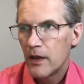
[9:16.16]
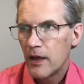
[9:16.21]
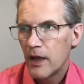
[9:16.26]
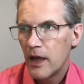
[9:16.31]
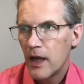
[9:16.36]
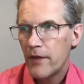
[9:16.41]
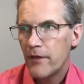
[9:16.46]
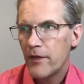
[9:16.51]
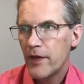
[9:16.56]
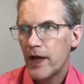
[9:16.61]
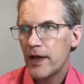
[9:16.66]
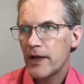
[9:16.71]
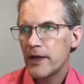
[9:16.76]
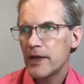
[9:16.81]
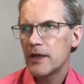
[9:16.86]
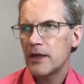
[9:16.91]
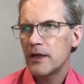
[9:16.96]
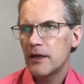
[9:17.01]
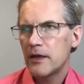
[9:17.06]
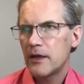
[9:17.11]
And then
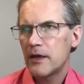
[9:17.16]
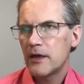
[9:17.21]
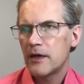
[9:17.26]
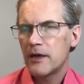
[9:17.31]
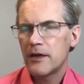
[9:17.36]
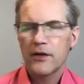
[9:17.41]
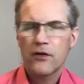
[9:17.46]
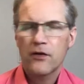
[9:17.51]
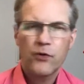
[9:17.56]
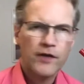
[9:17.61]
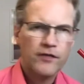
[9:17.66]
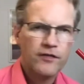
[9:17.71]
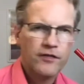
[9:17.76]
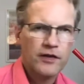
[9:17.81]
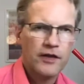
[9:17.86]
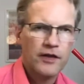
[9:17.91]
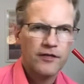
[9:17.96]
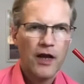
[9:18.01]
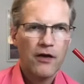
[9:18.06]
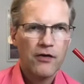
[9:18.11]
the question
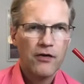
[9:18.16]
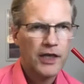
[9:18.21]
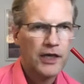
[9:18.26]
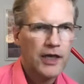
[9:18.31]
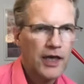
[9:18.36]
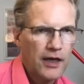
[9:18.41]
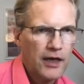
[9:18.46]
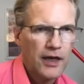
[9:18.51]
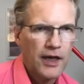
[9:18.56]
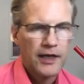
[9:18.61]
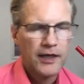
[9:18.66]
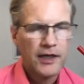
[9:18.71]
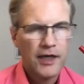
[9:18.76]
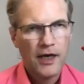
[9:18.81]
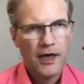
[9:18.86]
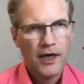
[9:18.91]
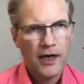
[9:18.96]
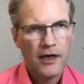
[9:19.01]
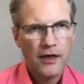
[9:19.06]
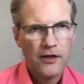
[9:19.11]
is, how can like
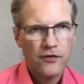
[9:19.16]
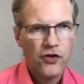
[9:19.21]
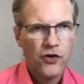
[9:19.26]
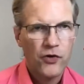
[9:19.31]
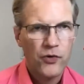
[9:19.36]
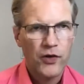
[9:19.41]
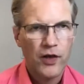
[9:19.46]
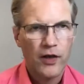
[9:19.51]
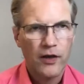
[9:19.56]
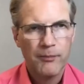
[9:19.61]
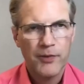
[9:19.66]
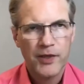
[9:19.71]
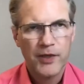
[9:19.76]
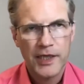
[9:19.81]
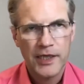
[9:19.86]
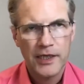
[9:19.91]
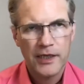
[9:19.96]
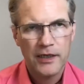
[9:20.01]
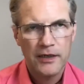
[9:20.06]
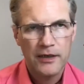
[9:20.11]
a total
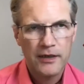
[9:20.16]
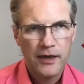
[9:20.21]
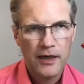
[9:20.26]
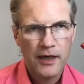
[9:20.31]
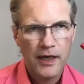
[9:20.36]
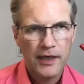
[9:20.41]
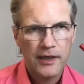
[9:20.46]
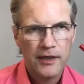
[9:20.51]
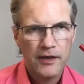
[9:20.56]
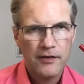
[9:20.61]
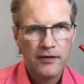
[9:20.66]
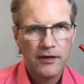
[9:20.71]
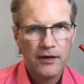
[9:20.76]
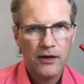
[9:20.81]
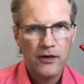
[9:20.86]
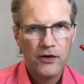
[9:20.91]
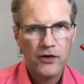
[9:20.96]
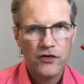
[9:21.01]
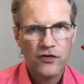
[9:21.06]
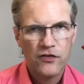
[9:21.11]
beginner like
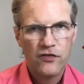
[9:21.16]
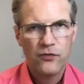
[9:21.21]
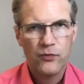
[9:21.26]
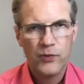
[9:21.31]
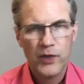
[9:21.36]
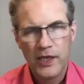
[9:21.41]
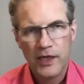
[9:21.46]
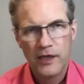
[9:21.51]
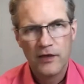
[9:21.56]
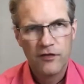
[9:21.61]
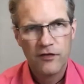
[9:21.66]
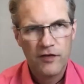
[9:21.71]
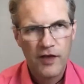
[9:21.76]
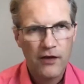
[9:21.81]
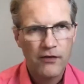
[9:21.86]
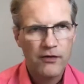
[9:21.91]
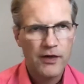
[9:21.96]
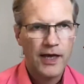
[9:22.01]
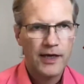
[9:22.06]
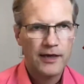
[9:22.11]
learn to swing,
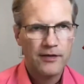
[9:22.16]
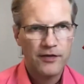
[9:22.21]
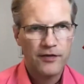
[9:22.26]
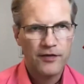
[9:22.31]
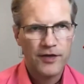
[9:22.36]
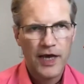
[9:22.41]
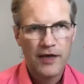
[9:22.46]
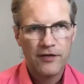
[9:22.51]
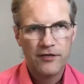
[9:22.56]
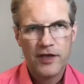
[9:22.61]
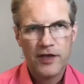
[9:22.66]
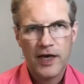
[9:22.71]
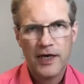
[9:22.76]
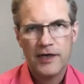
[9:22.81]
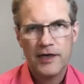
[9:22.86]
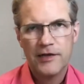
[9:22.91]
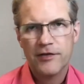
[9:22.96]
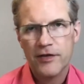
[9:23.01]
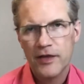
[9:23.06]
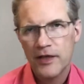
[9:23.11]
sound like the jazz
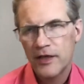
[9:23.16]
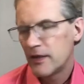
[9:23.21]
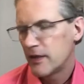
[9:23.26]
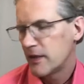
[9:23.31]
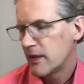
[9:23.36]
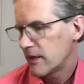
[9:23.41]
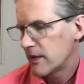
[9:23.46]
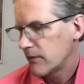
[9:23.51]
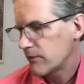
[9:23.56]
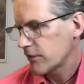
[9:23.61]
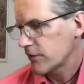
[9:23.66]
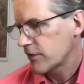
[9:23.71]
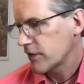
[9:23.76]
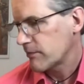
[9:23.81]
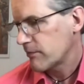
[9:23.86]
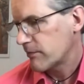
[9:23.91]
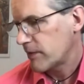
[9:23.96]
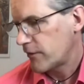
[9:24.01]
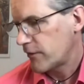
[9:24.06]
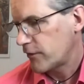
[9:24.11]
guys? There was
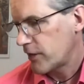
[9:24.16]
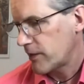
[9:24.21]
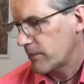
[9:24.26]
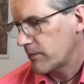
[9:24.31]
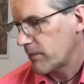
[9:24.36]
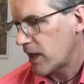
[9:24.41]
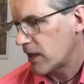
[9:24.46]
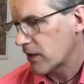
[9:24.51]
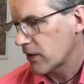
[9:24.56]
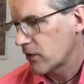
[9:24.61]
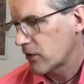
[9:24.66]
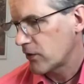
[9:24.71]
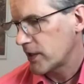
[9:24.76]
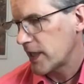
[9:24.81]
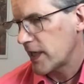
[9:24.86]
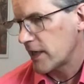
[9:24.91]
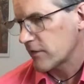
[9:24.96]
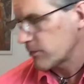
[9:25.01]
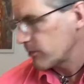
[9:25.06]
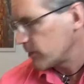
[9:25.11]
my friend Marco, he
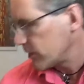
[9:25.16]
asked me